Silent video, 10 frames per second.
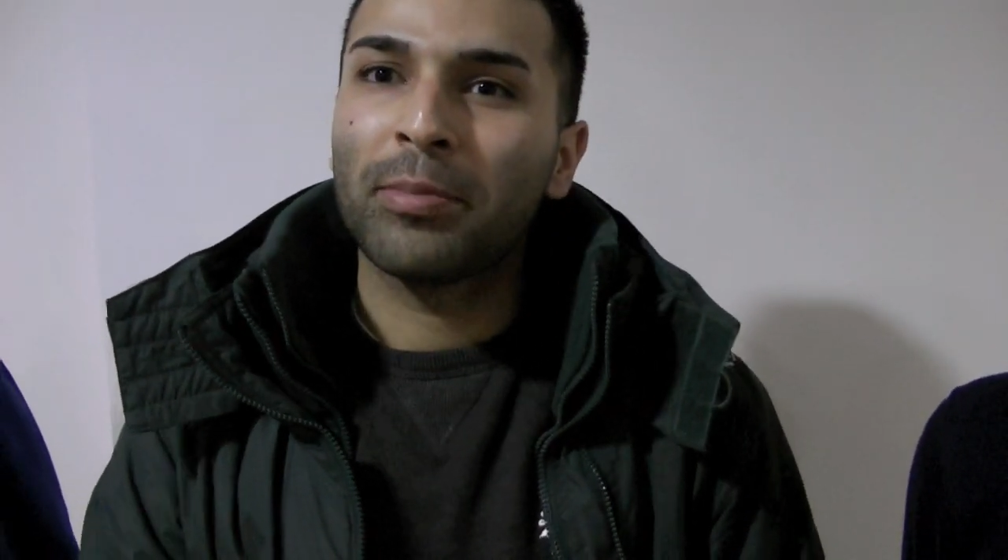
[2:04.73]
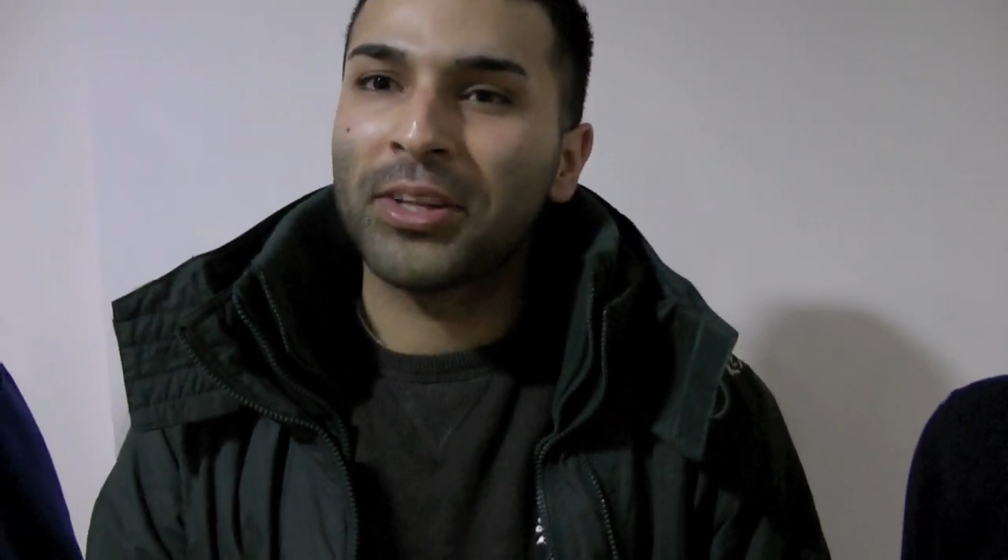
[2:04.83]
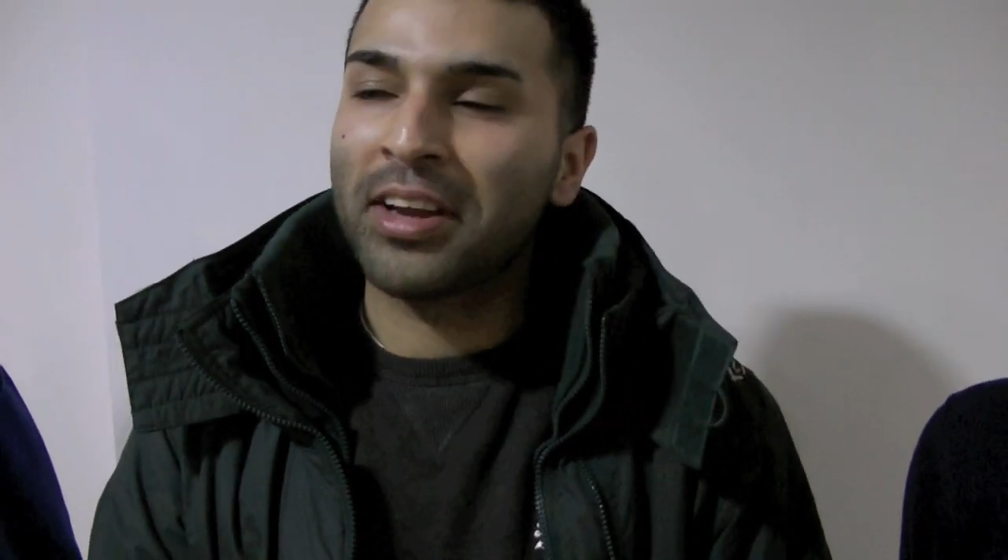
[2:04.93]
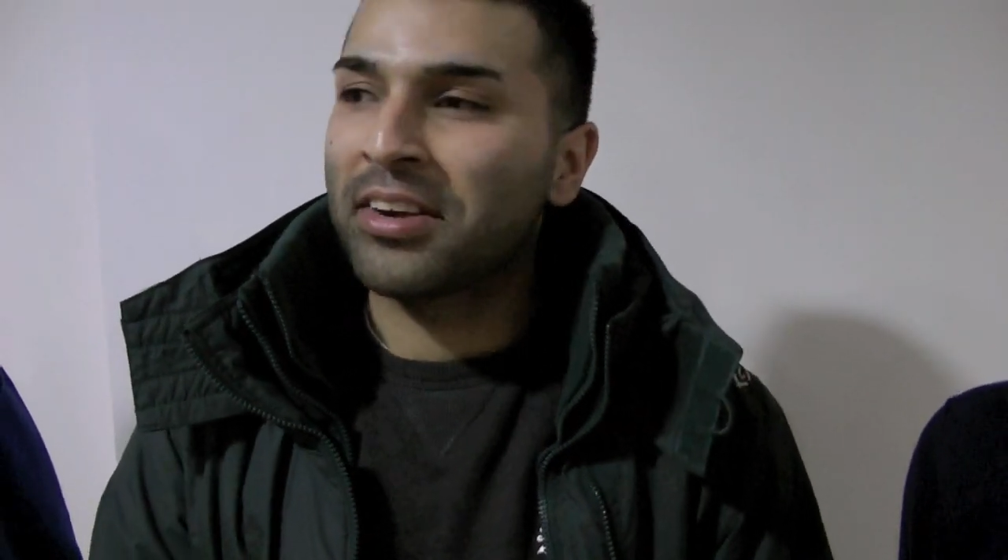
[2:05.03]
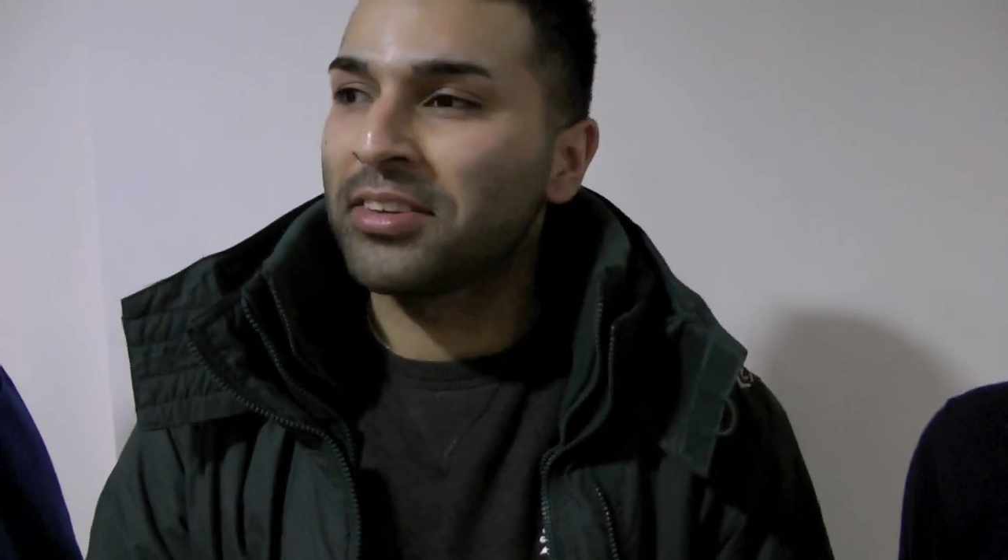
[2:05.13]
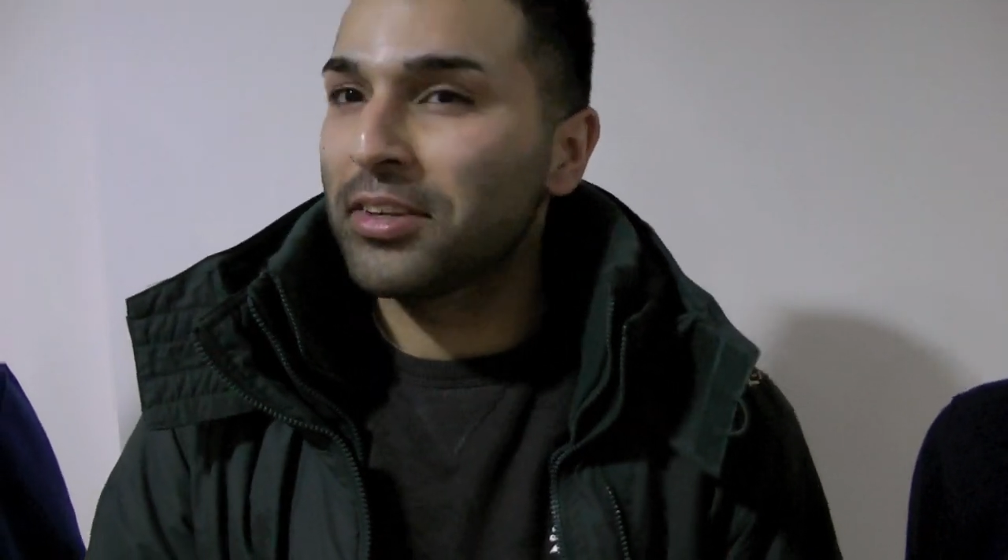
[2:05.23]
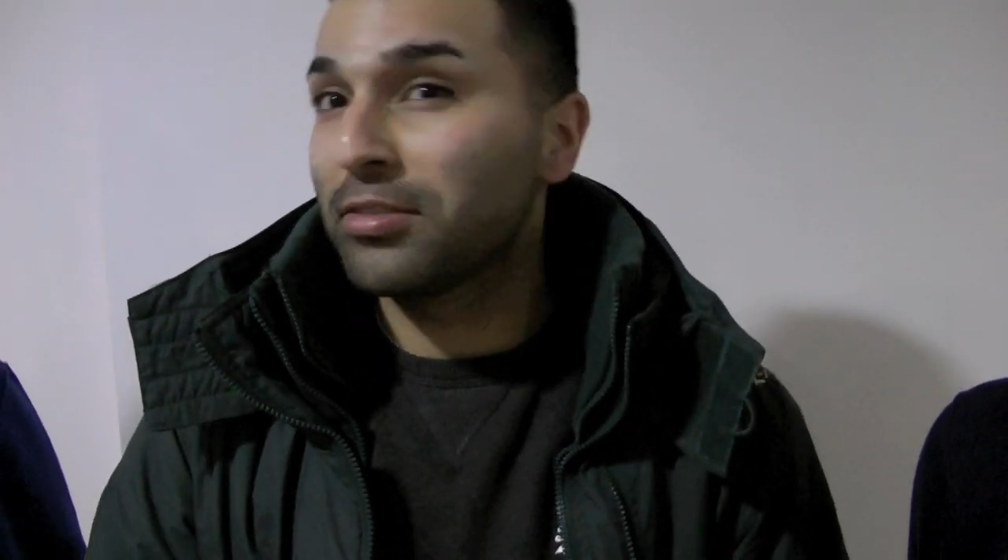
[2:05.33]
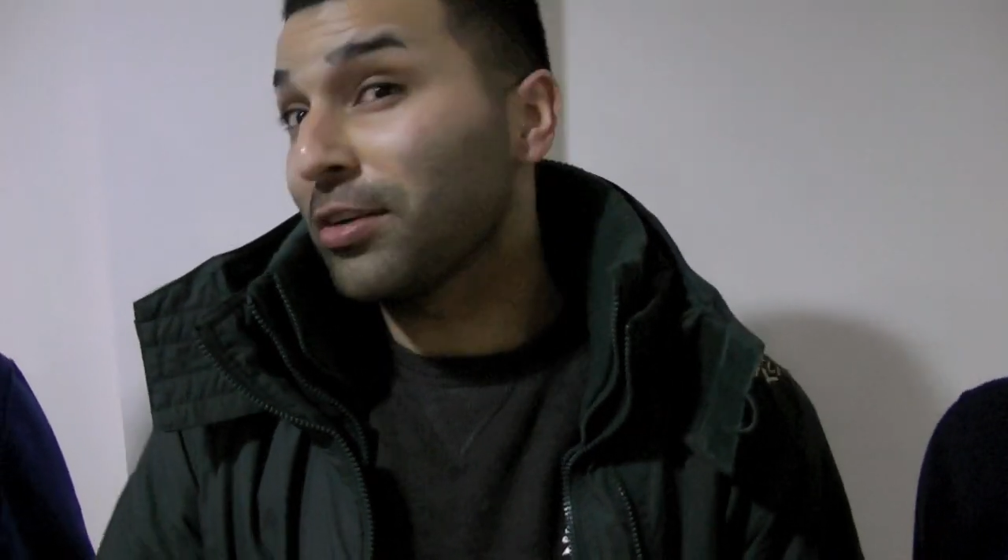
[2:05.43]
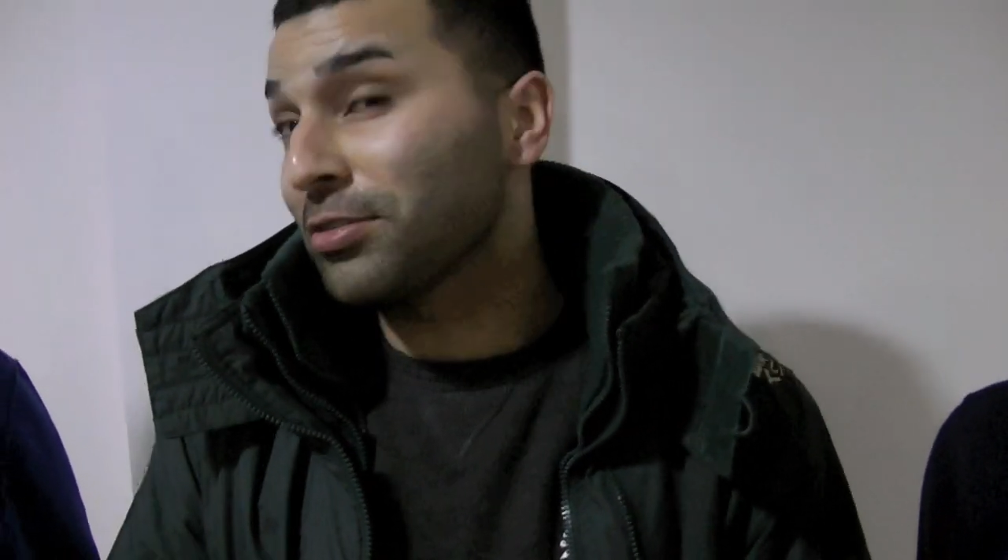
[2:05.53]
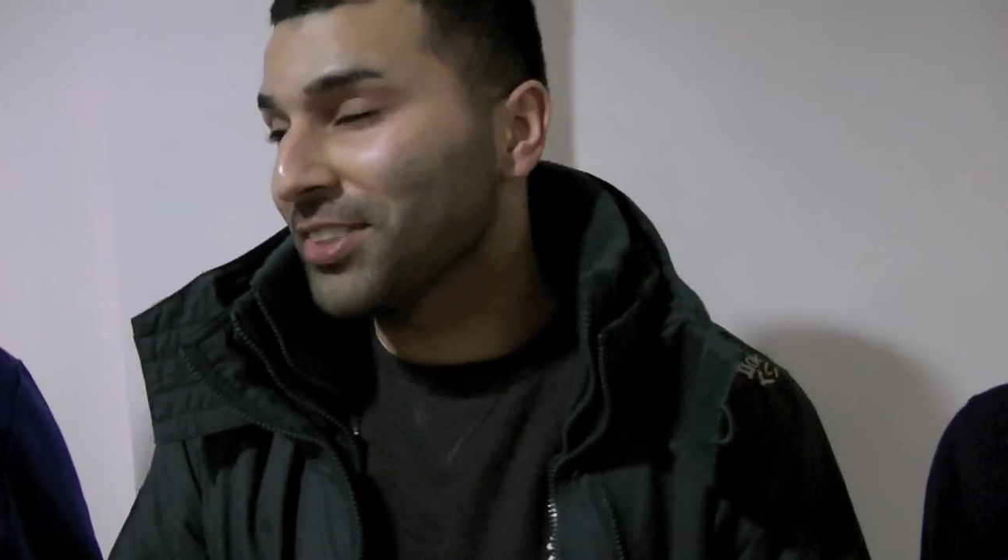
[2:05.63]
but then the
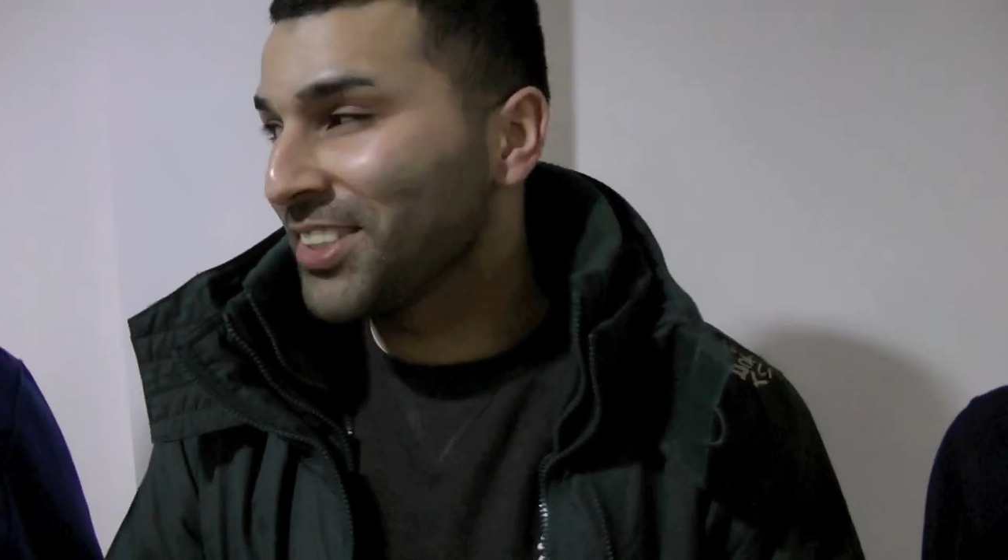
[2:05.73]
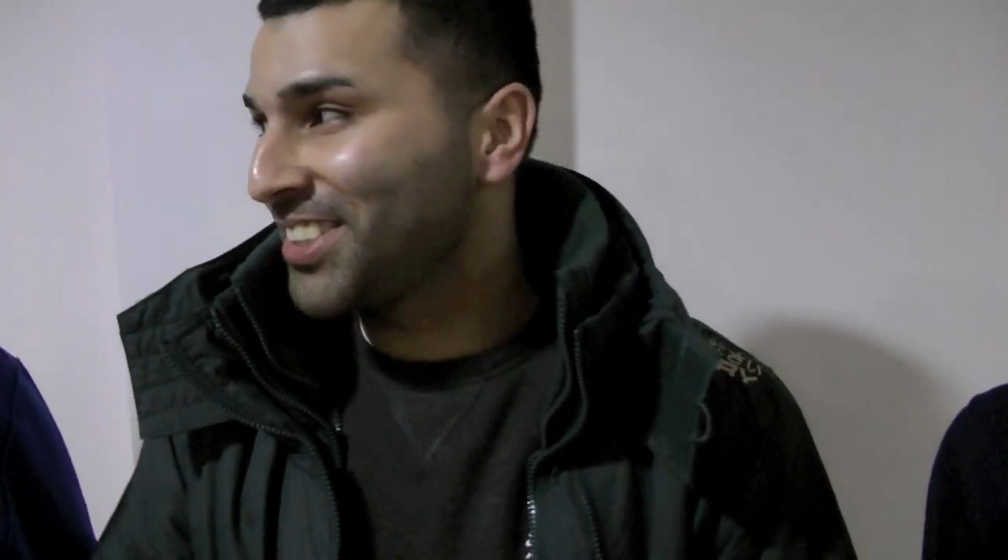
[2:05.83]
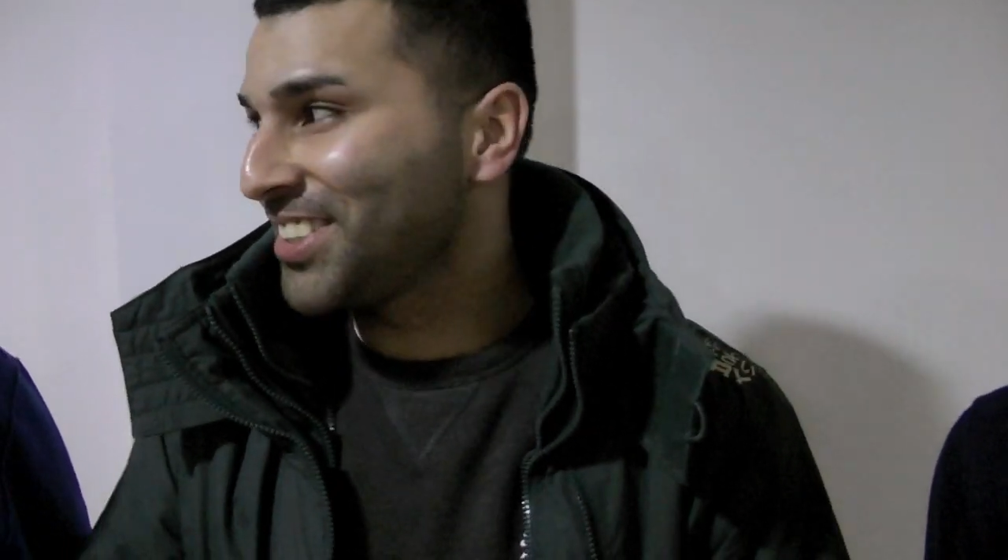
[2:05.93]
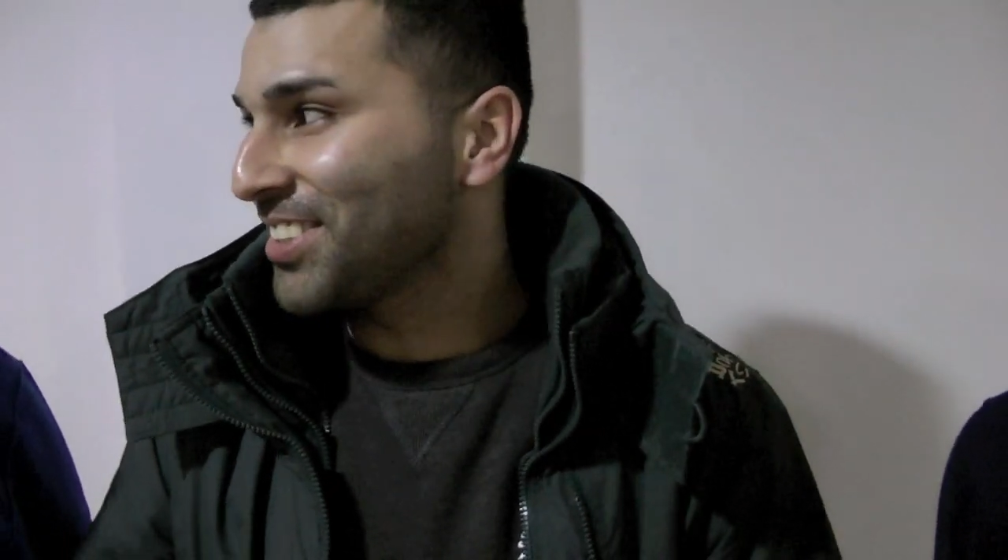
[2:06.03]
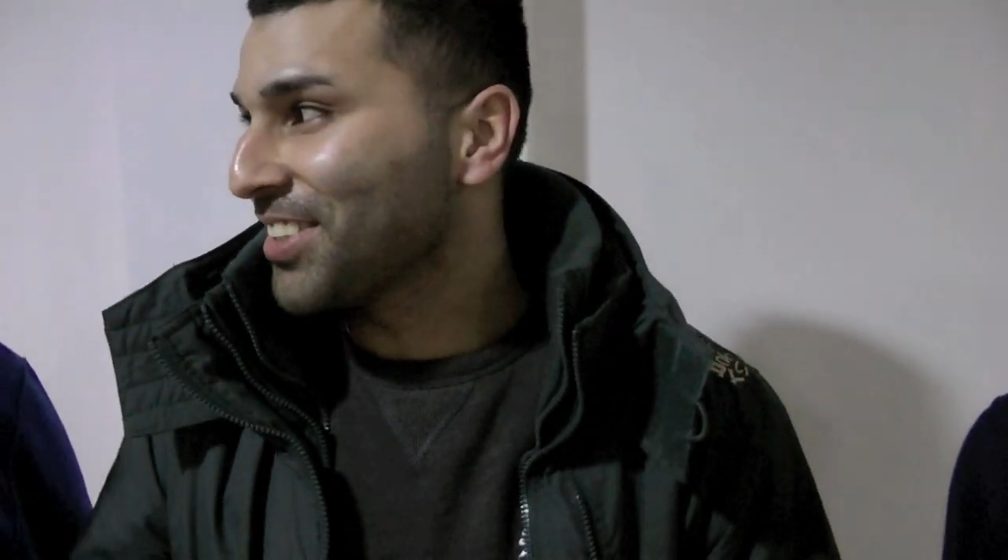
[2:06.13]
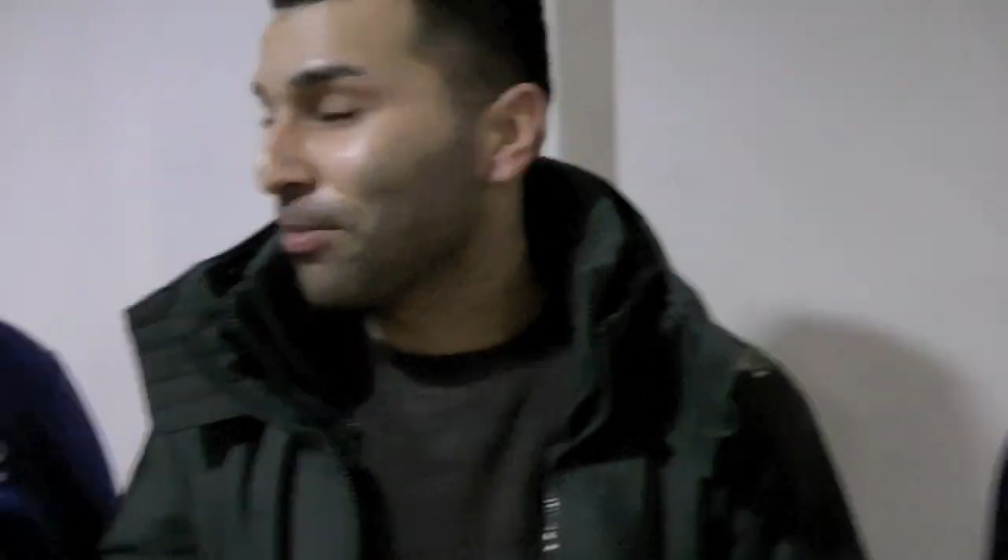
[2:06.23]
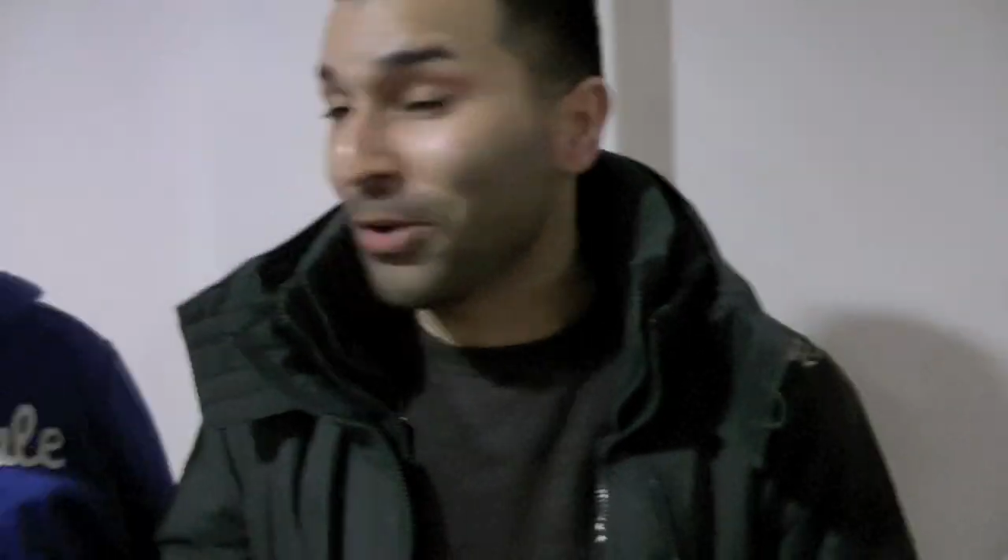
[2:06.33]
referees, the